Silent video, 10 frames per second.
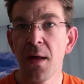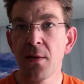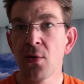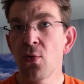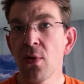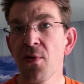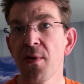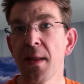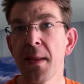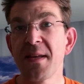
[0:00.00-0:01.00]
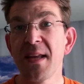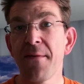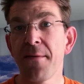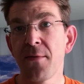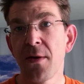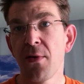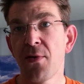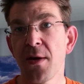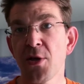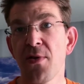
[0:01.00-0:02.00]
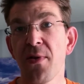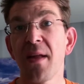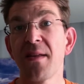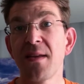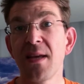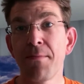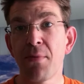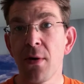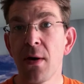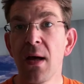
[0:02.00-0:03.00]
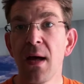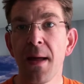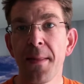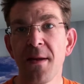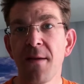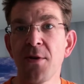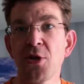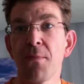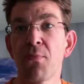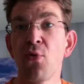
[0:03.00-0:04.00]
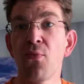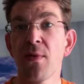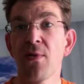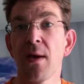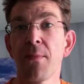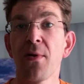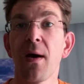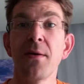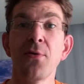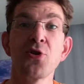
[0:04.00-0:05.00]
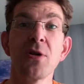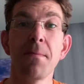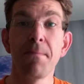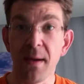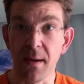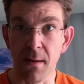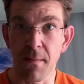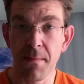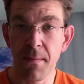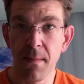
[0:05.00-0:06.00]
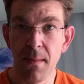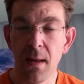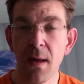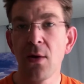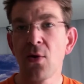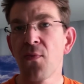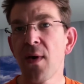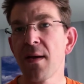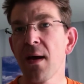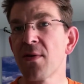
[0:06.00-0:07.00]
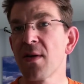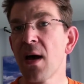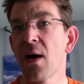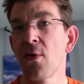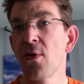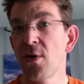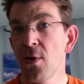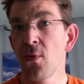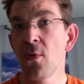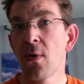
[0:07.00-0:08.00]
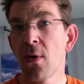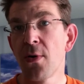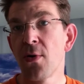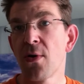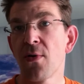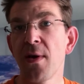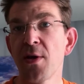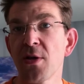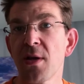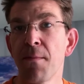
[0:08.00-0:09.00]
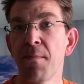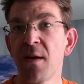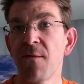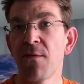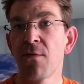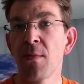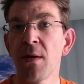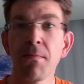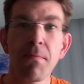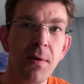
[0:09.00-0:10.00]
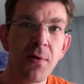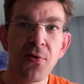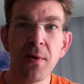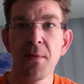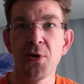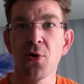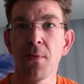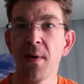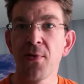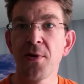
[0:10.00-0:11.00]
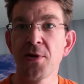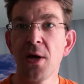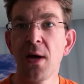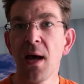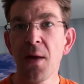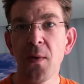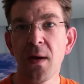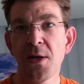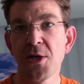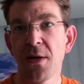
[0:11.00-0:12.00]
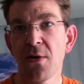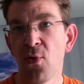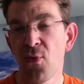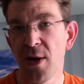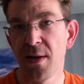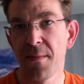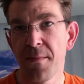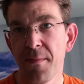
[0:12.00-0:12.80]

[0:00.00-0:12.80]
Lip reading: The toolset and the depth of the discussions are deeper and the individual improvement steps are usually bigger. To find how you or your organization can benefit from it, please send me a short message and we can chat over it.